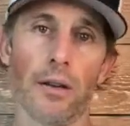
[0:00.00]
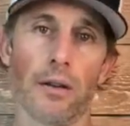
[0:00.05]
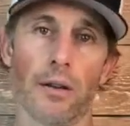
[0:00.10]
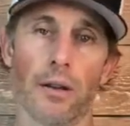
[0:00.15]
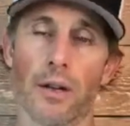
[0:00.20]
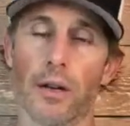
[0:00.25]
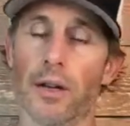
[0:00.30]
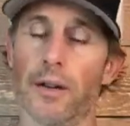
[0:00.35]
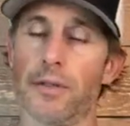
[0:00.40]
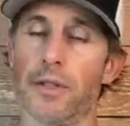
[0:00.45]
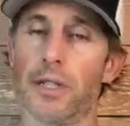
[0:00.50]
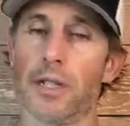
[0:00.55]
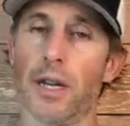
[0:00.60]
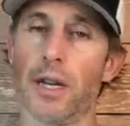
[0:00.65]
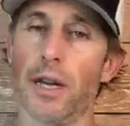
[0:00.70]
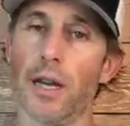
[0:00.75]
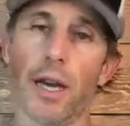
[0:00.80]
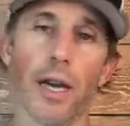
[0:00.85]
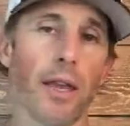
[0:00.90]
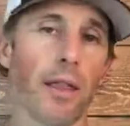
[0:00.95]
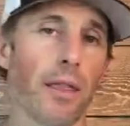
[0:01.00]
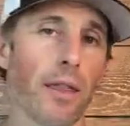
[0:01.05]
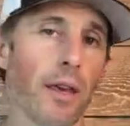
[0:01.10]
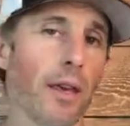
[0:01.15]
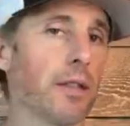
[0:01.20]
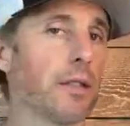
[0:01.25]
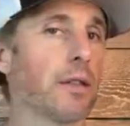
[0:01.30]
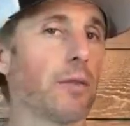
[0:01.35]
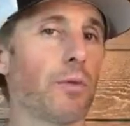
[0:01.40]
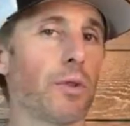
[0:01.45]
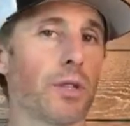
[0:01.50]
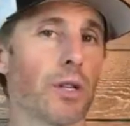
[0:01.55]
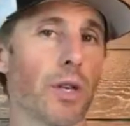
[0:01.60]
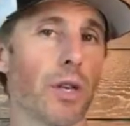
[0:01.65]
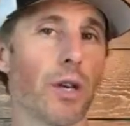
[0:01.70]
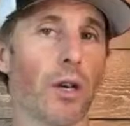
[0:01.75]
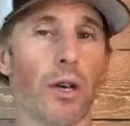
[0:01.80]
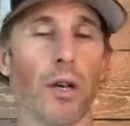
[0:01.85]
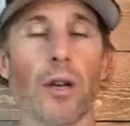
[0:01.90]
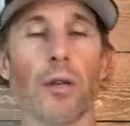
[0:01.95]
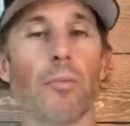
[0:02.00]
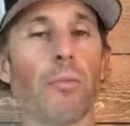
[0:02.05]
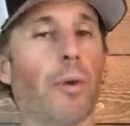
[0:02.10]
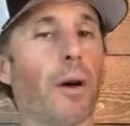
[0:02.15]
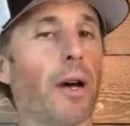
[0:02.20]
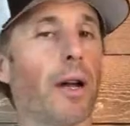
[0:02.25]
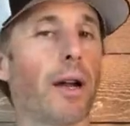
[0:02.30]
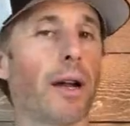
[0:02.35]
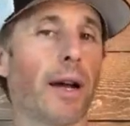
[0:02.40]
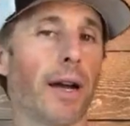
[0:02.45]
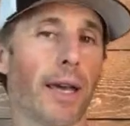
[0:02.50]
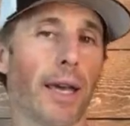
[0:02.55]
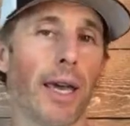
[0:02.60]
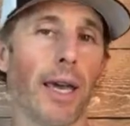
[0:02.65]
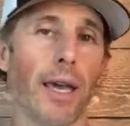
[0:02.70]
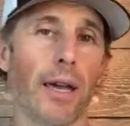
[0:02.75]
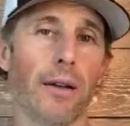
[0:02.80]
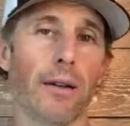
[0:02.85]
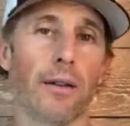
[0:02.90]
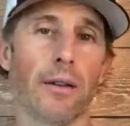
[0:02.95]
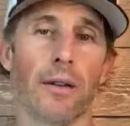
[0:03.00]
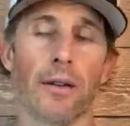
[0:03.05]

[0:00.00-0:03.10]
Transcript: And you have to say, hey, thanks, I wish I could, but I can't.